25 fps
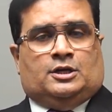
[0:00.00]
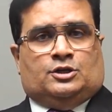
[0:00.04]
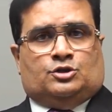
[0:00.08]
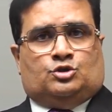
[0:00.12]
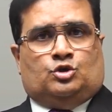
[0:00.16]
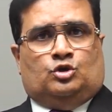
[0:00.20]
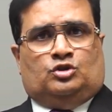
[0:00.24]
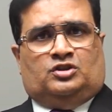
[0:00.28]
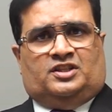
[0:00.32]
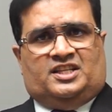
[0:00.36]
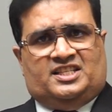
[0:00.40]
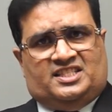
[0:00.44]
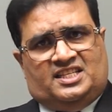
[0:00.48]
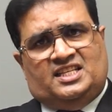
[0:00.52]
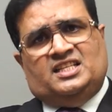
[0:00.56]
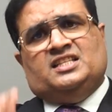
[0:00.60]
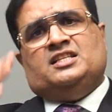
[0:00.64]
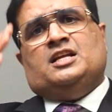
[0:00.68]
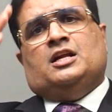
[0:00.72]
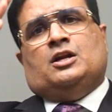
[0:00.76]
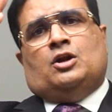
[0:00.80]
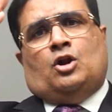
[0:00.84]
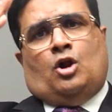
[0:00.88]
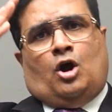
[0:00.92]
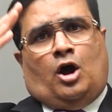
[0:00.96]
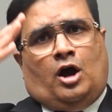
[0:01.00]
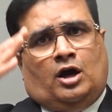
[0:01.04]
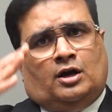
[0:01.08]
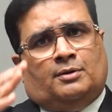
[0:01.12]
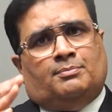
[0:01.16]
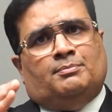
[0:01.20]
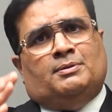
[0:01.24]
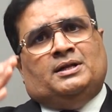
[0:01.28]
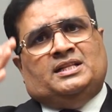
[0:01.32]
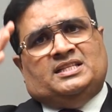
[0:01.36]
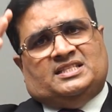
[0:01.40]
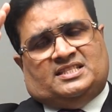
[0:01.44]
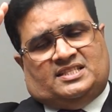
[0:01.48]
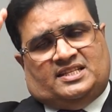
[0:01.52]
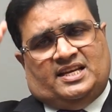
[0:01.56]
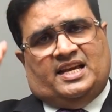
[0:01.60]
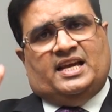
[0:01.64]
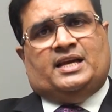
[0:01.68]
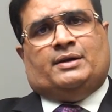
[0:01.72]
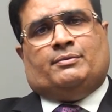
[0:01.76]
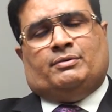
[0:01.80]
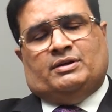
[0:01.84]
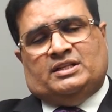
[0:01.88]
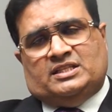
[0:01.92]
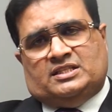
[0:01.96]
So this is the normal
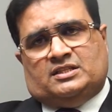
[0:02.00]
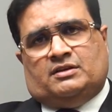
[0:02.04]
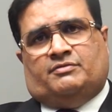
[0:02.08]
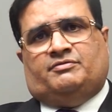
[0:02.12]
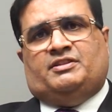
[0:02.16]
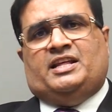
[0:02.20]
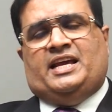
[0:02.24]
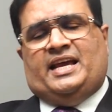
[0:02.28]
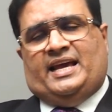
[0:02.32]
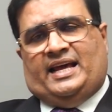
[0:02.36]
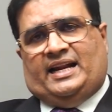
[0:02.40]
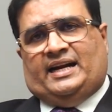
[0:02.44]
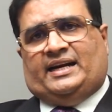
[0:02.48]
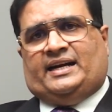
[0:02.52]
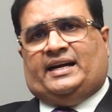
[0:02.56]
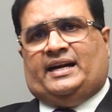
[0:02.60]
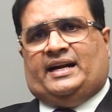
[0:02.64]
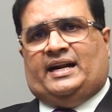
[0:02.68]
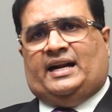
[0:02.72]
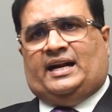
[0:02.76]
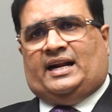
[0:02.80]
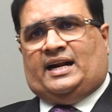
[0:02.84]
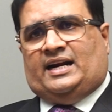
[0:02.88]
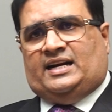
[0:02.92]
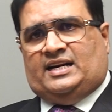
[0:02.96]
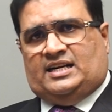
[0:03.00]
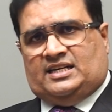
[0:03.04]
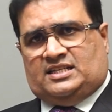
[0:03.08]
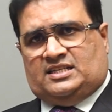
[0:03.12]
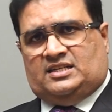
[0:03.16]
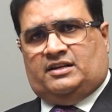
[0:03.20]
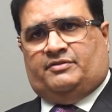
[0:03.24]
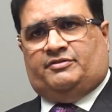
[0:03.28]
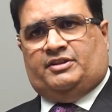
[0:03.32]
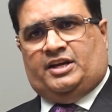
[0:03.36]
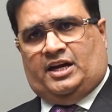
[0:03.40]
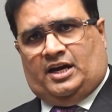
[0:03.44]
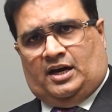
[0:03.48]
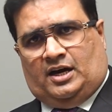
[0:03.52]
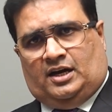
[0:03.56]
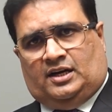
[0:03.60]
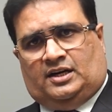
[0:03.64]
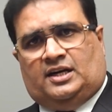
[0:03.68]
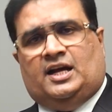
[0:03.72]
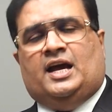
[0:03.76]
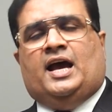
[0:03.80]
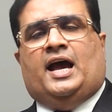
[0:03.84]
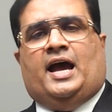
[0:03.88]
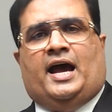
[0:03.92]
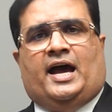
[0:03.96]
sequence of the electrical conduction of the heart,
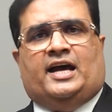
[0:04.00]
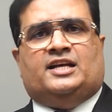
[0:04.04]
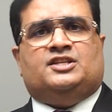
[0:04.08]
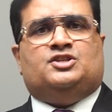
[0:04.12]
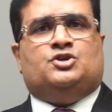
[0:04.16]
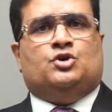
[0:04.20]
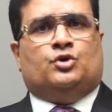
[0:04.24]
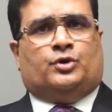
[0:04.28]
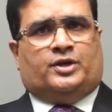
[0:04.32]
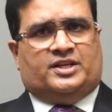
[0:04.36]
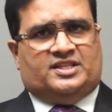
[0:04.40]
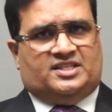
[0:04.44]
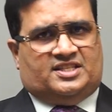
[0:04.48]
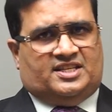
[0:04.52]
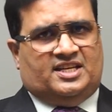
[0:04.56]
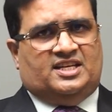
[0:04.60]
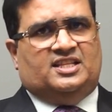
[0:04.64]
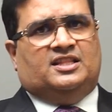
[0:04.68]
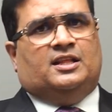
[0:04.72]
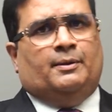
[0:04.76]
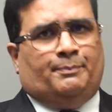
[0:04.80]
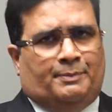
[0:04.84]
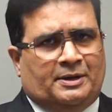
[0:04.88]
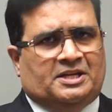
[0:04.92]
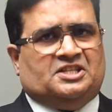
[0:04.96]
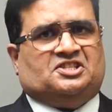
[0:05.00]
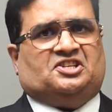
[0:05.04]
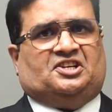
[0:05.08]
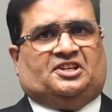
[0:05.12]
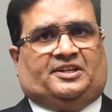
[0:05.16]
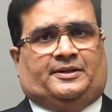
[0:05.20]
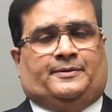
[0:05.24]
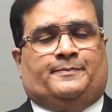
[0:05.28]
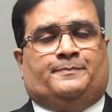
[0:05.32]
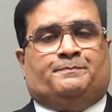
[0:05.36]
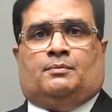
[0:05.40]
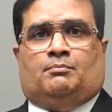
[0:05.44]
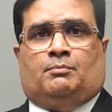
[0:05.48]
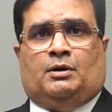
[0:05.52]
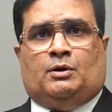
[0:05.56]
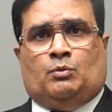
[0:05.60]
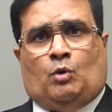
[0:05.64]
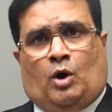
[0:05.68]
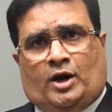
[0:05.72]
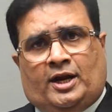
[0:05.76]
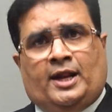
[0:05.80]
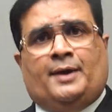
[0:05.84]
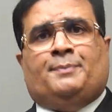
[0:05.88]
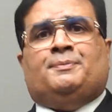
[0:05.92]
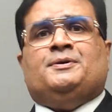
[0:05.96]
as you can see in the picture. But
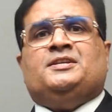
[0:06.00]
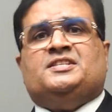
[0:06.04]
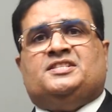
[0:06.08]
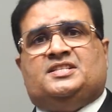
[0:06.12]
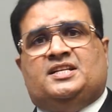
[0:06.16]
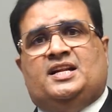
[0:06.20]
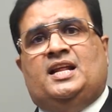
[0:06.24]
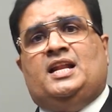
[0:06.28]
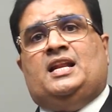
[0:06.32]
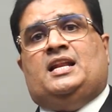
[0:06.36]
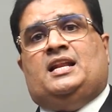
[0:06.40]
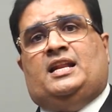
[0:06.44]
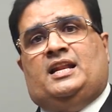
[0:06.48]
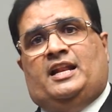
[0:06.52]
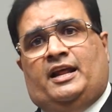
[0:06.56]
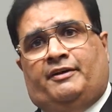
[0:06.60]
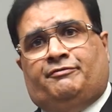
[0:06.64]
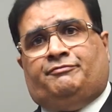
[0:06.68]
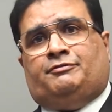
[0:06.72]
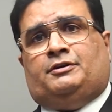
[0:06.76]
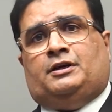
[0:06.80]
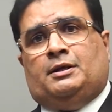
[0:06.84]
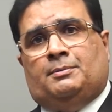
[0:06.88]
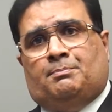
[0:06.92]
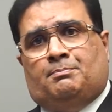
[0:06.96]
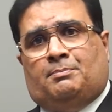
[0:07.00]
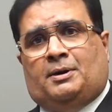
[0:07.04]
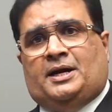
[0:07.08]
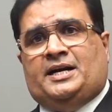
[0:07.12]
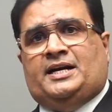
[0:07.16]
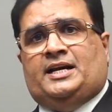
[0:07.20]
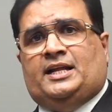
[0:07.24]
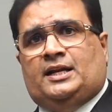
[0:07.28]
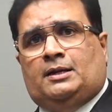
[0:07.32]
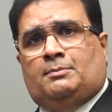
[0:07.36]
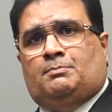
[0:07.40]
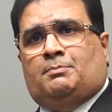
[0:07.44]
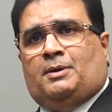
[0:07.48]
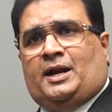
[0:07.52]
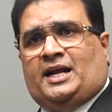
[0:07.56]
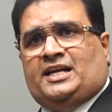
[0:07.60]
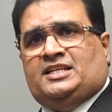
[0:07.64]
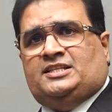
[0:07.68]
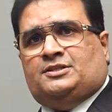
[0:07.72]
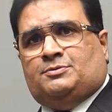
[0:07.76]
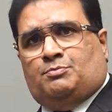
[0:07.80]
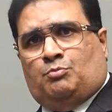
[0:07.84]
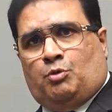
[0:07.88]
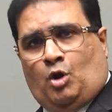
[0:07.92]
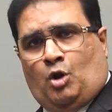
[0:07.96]
what happens in a left bundle branch